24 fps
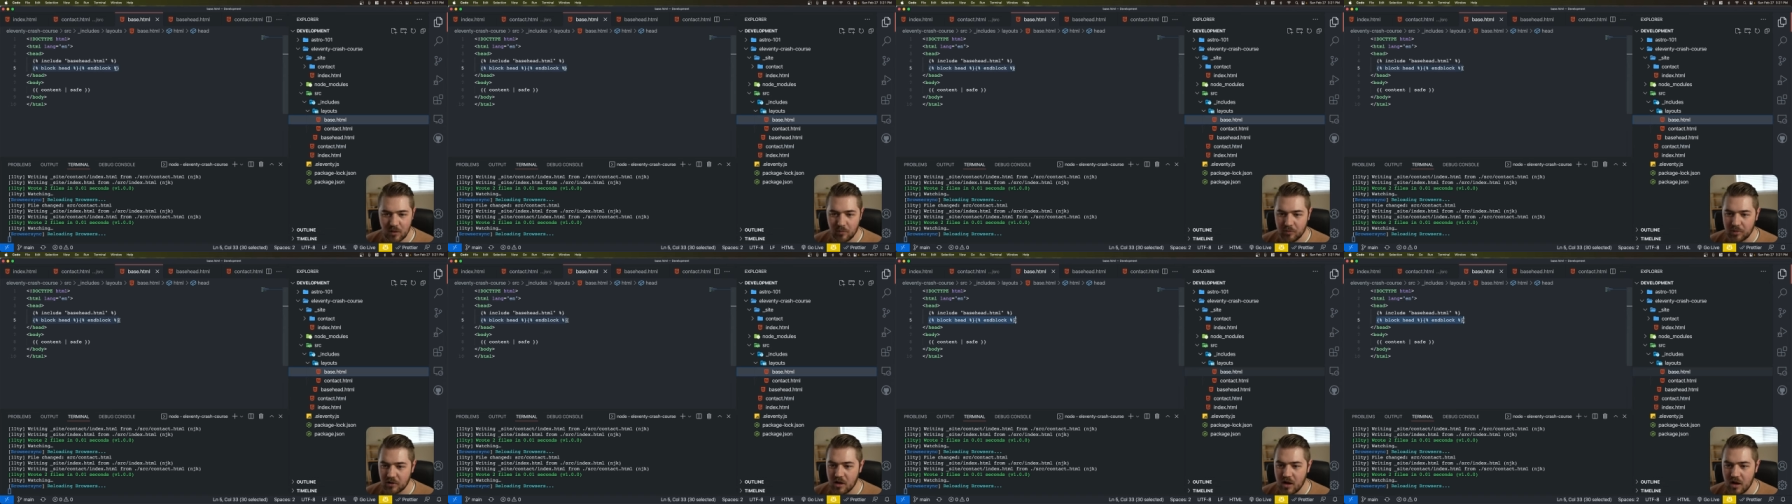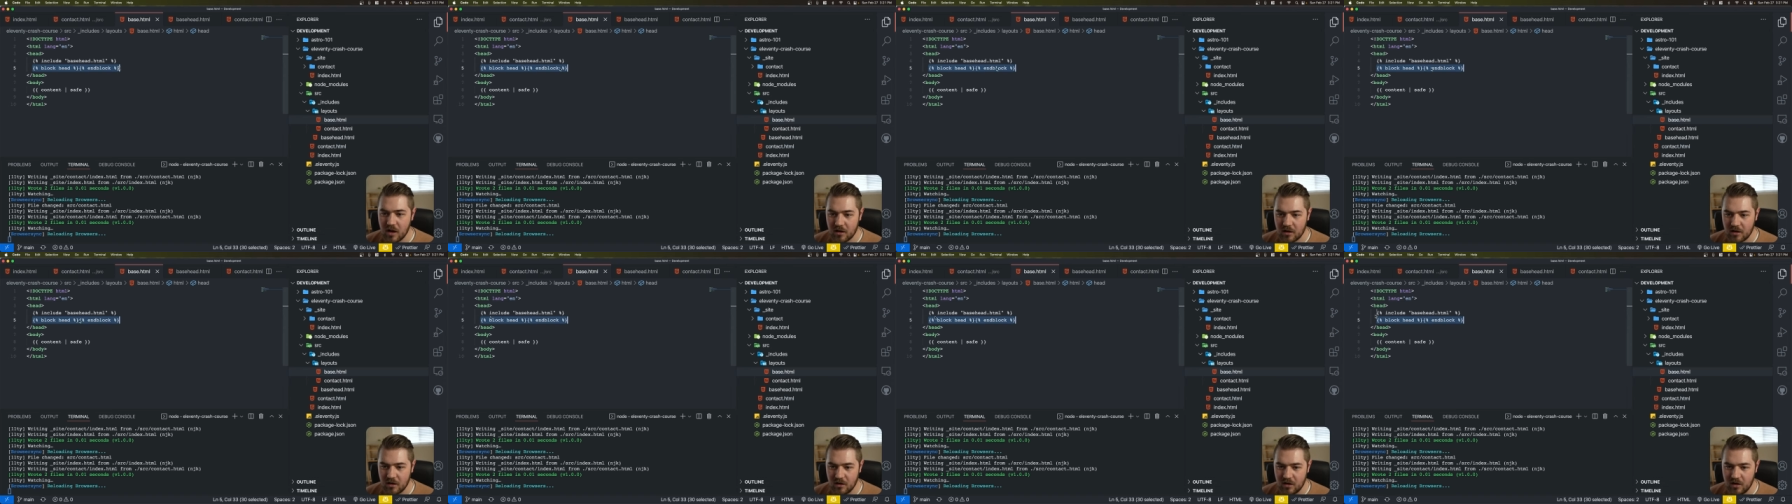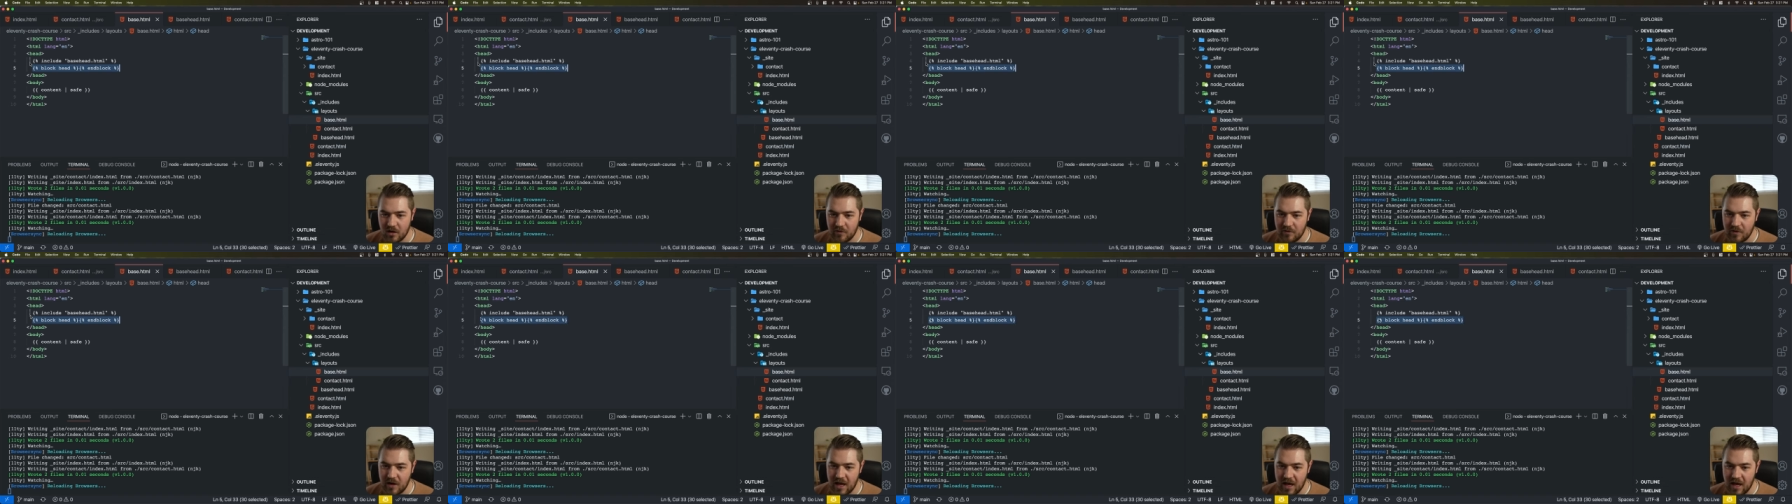block
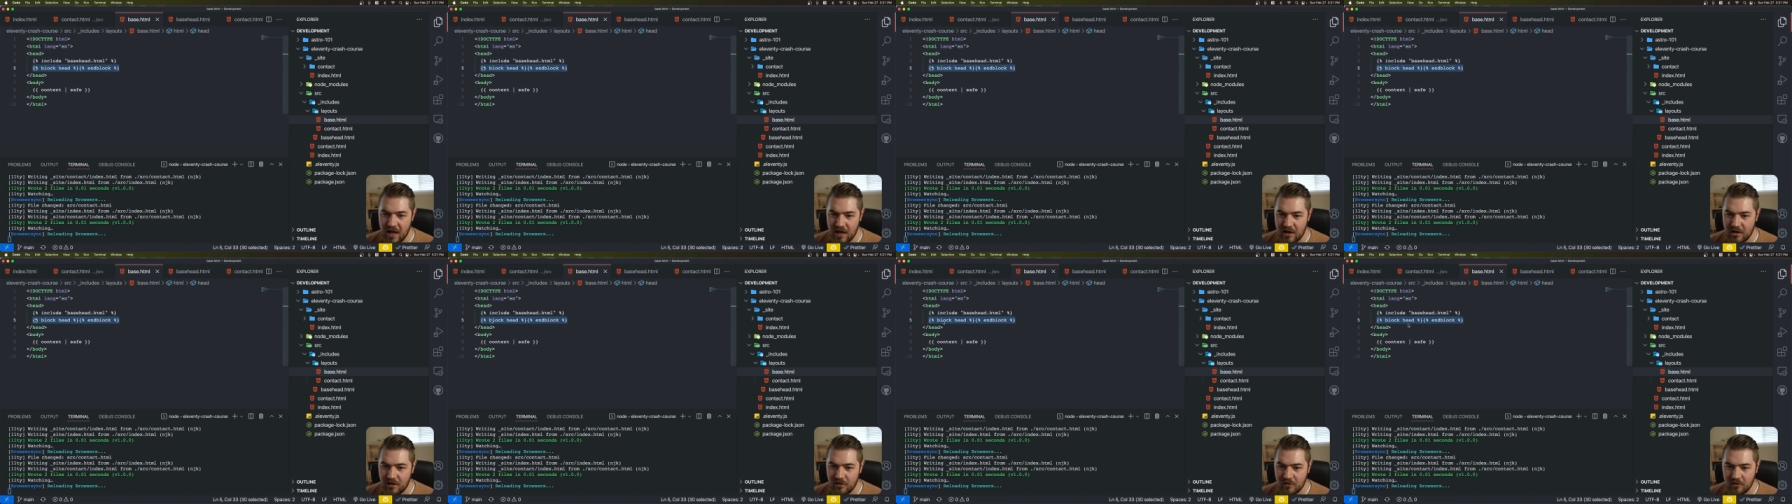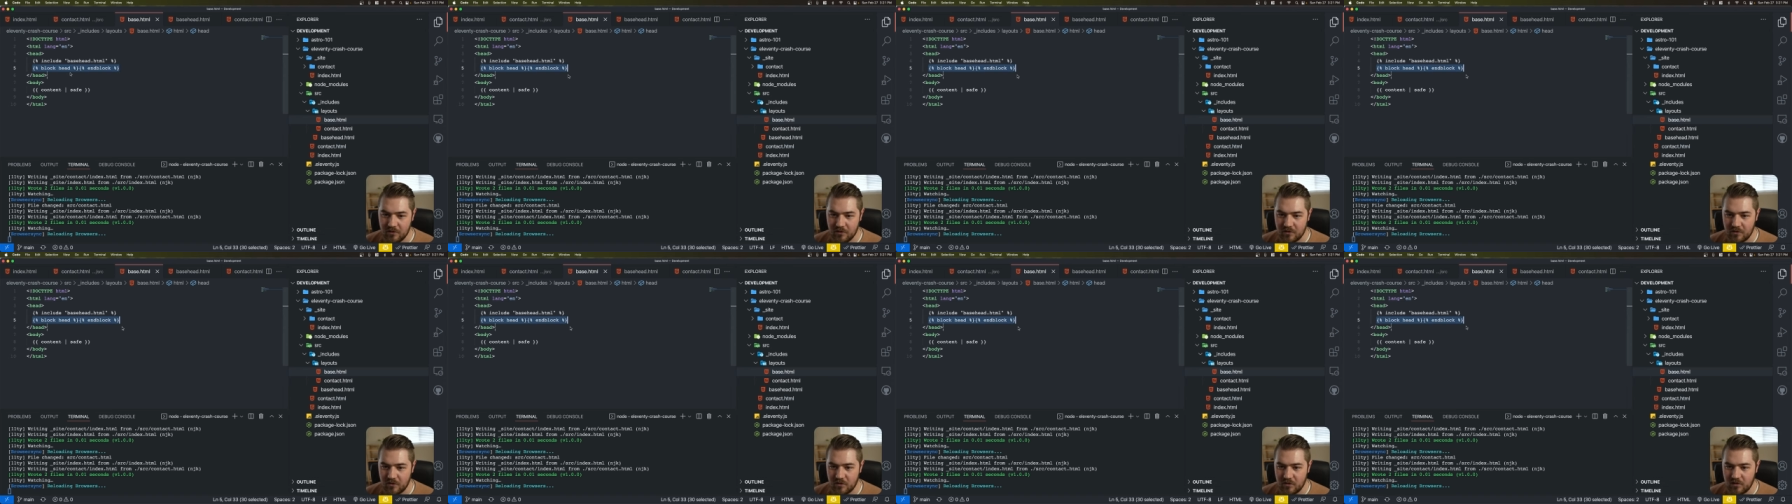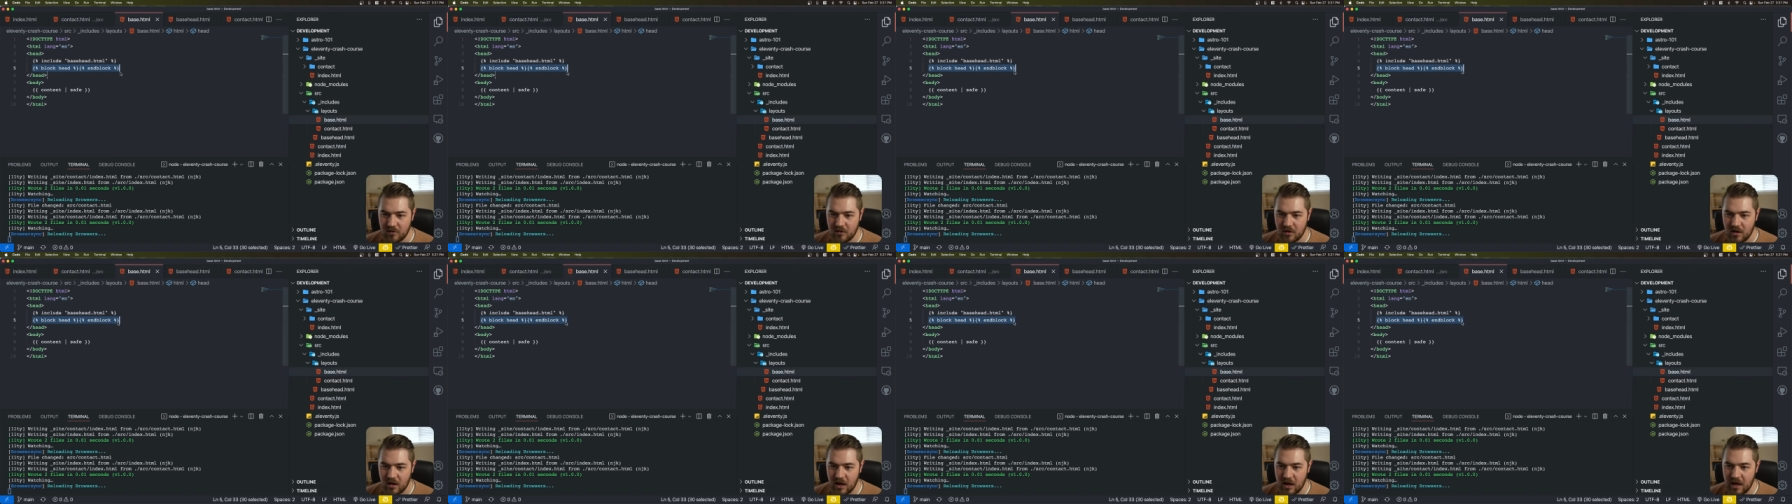of head
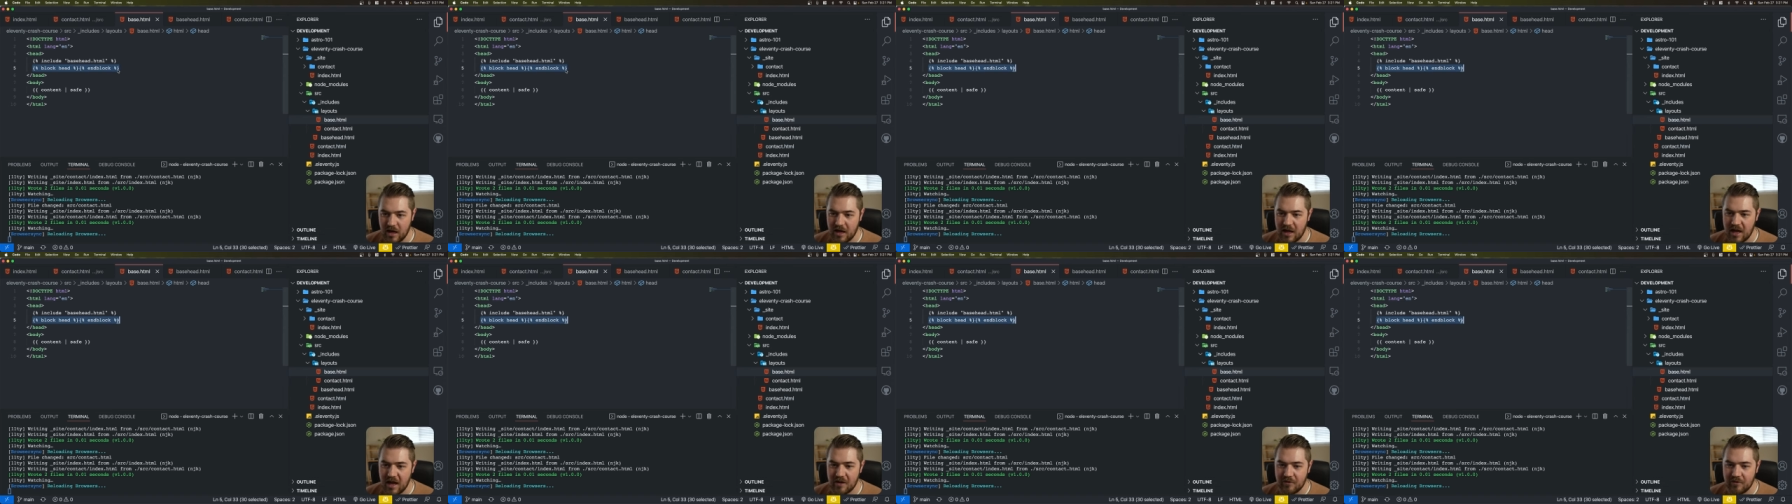and